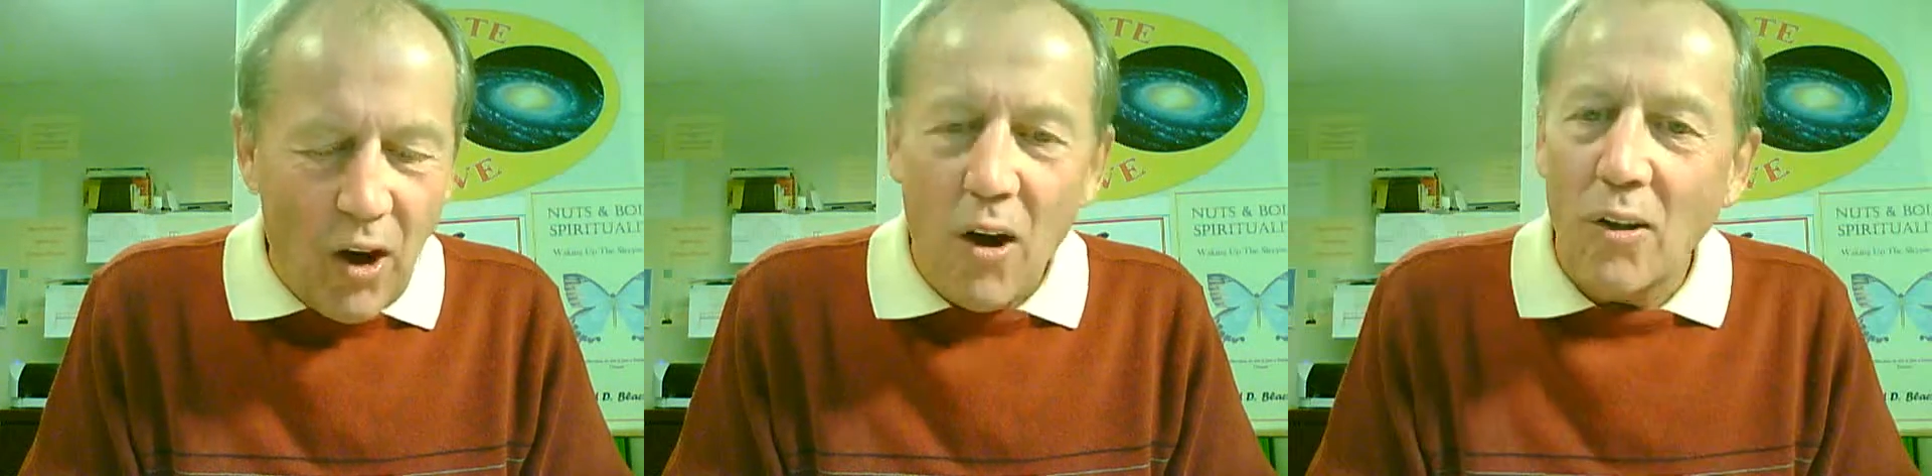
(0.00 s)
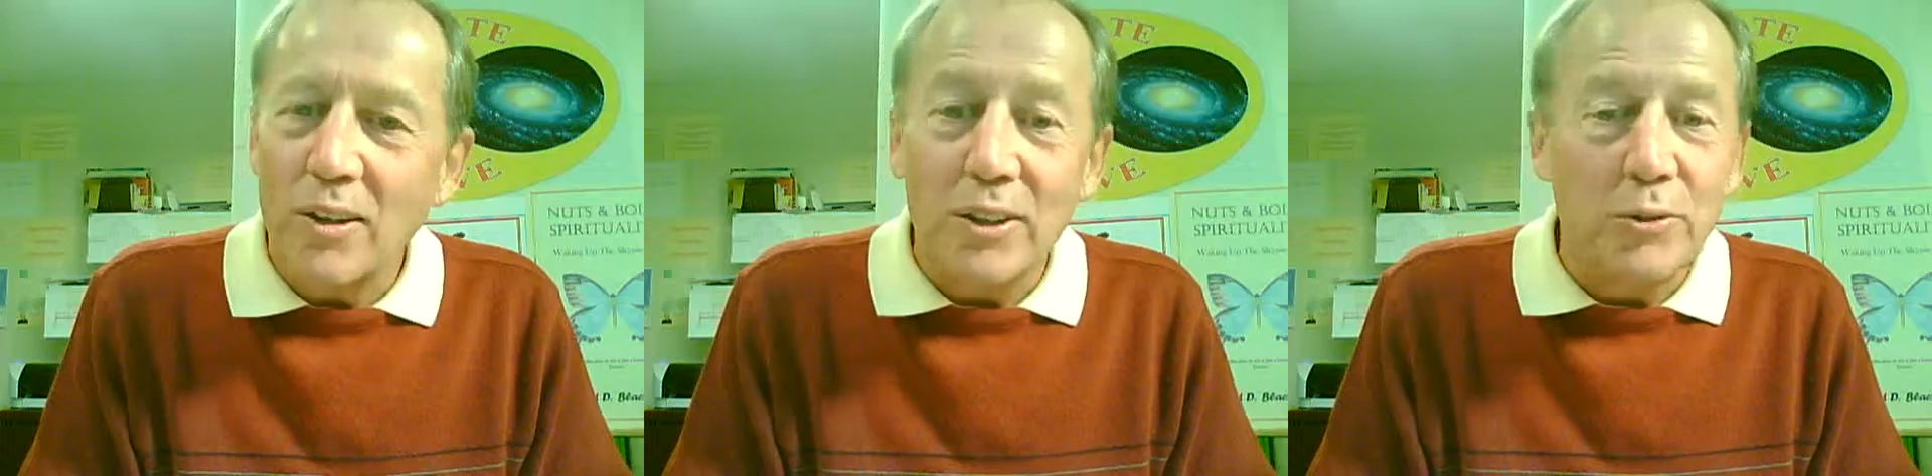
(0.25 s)

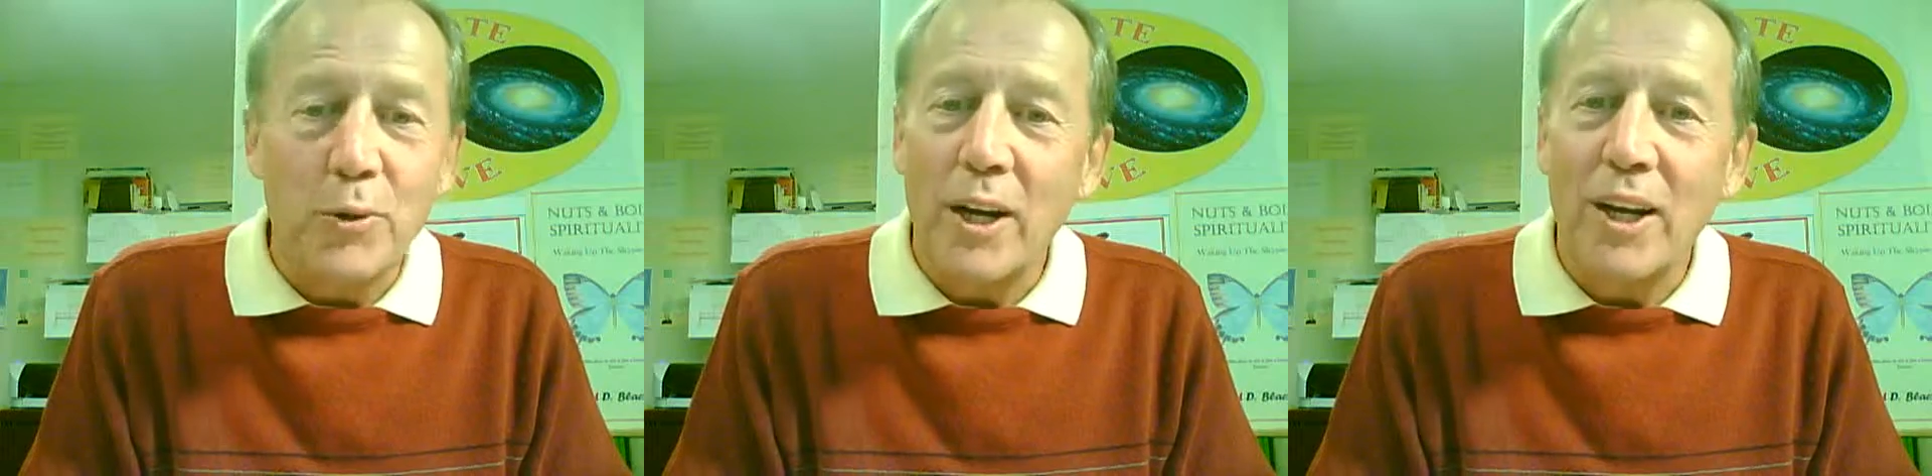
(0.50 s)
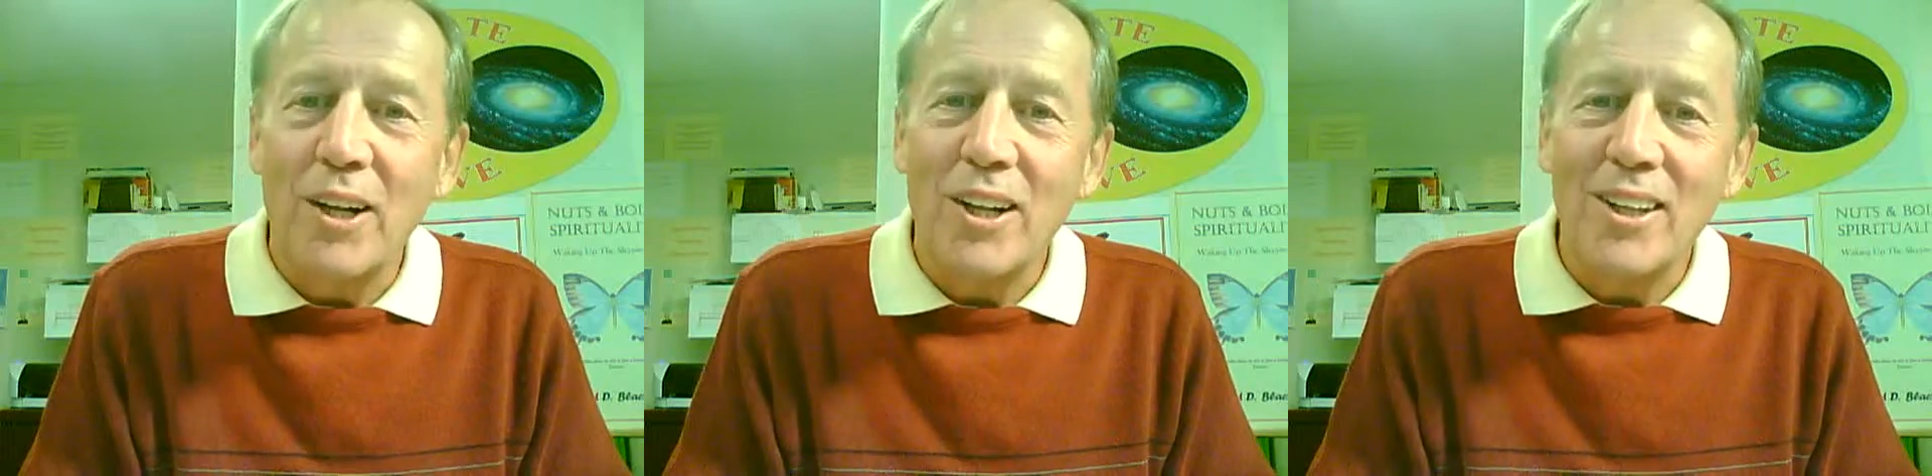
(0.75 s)
All is
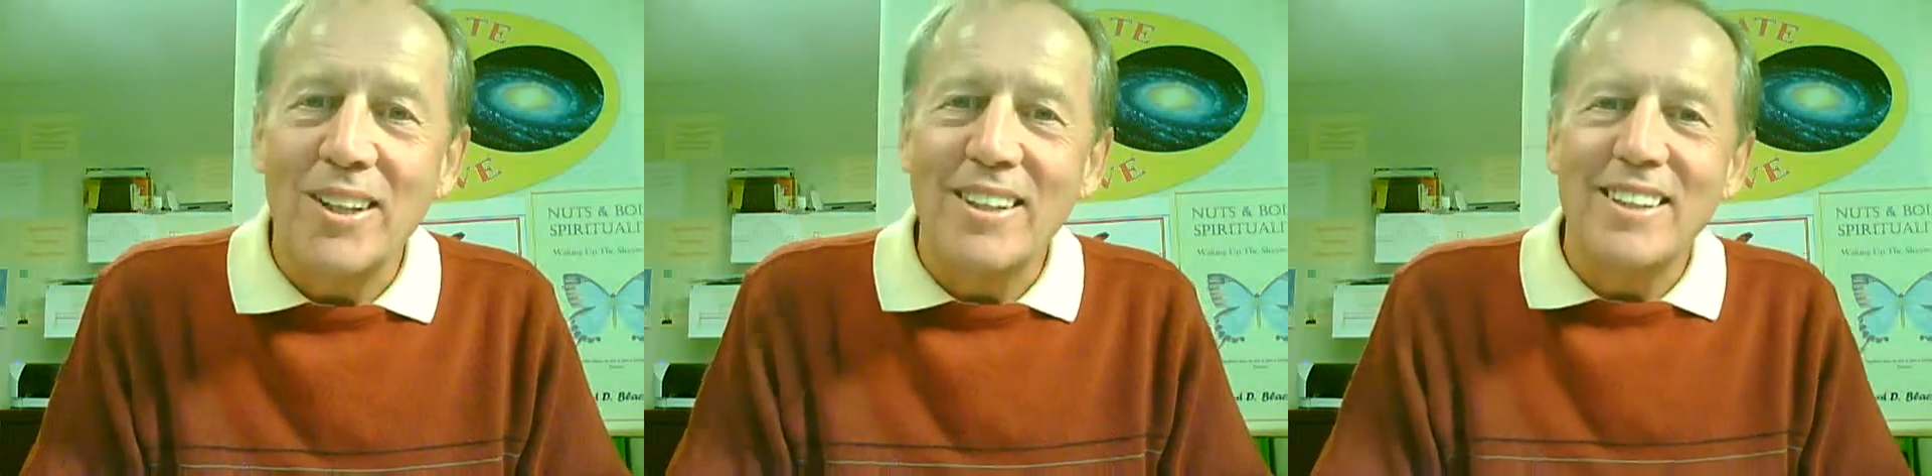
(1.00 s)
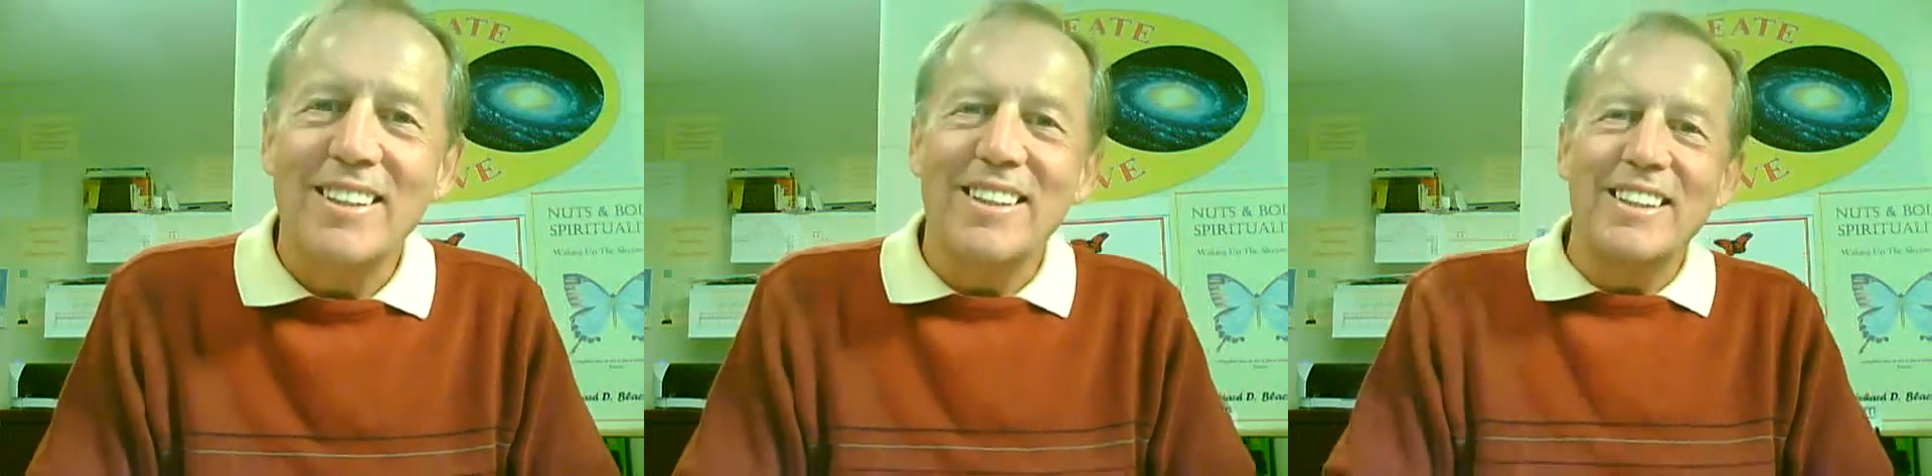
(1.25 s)
well
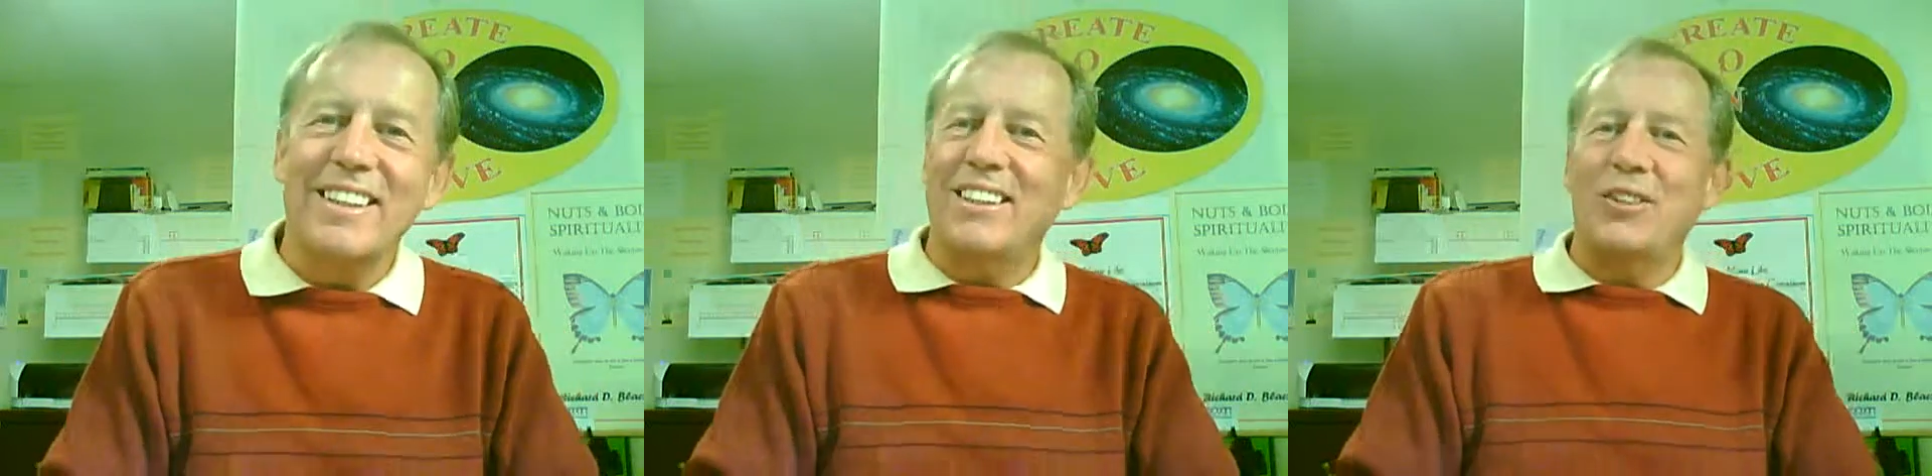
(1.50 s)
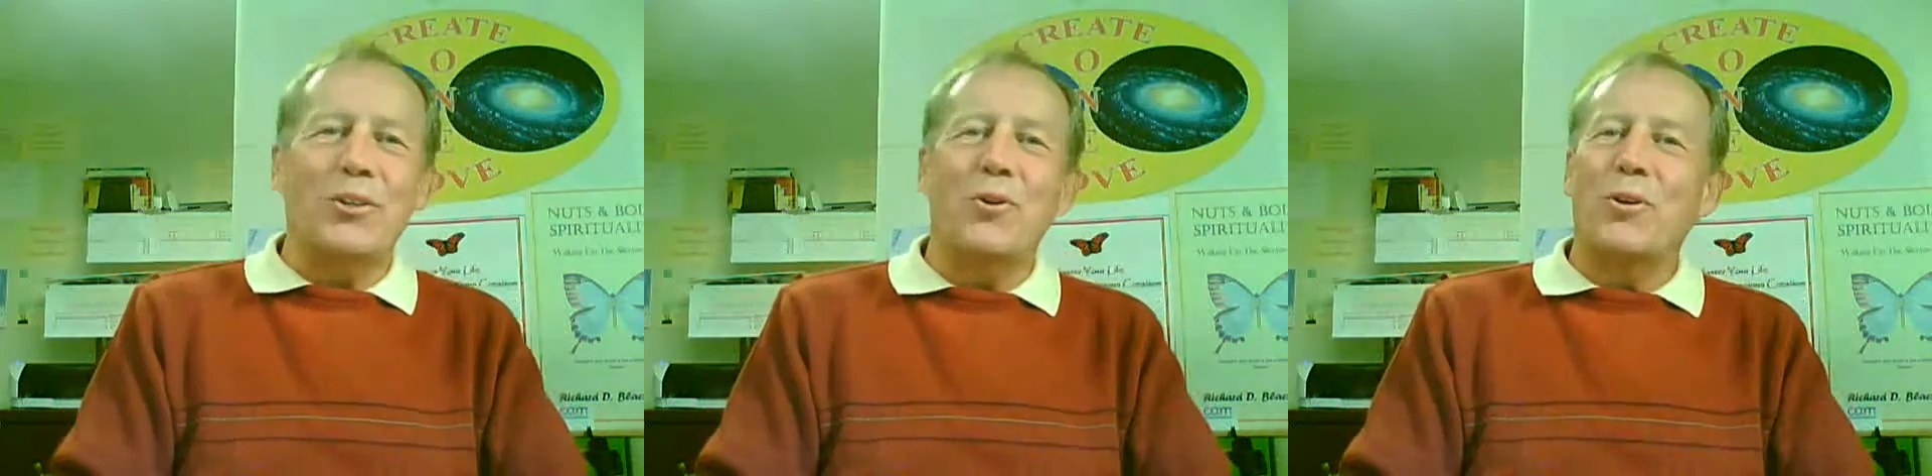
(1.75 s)
in